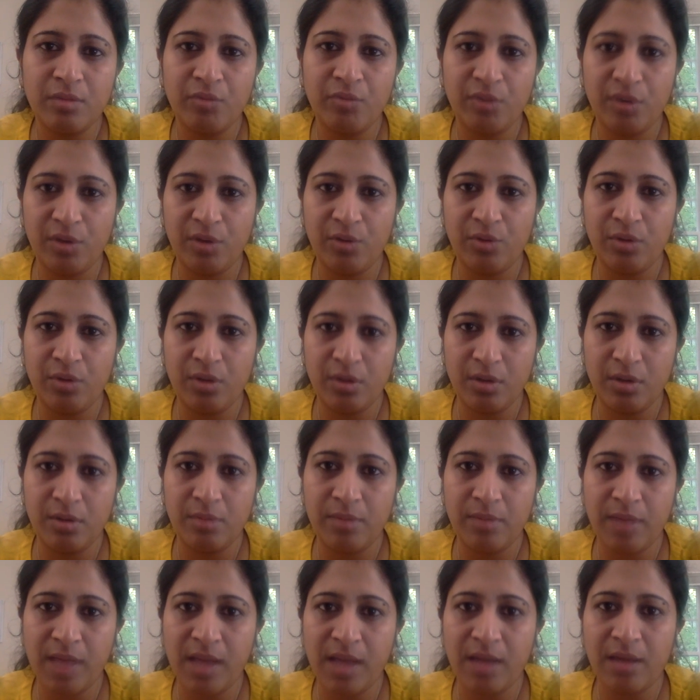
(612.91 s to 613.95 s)
when you hear
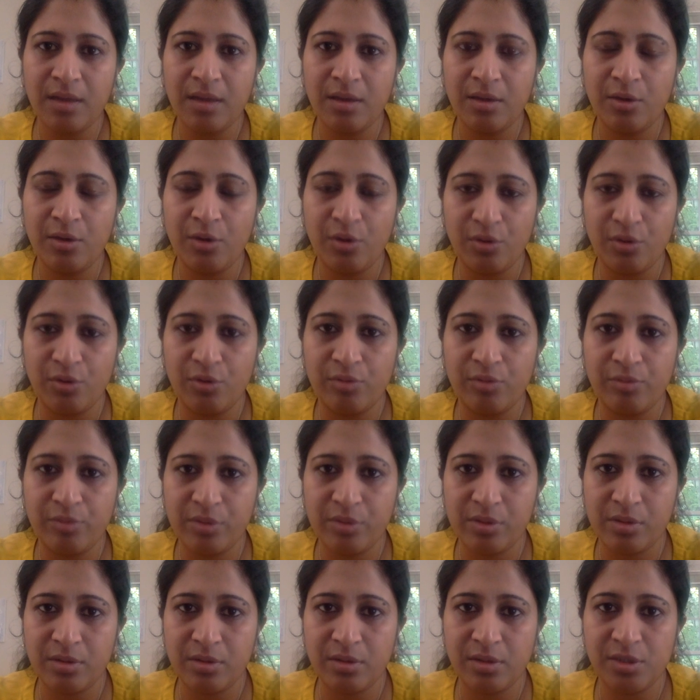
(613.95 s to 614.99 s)
back your own
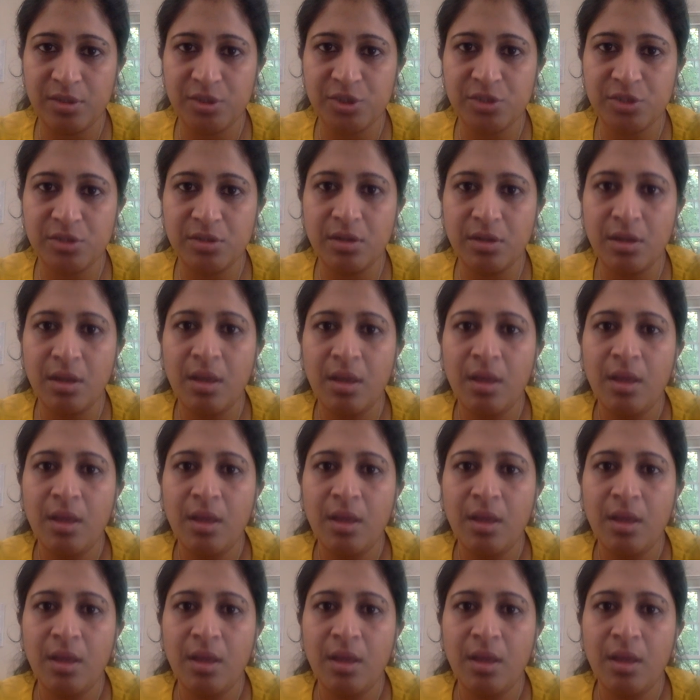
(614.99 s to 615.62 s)
presentation.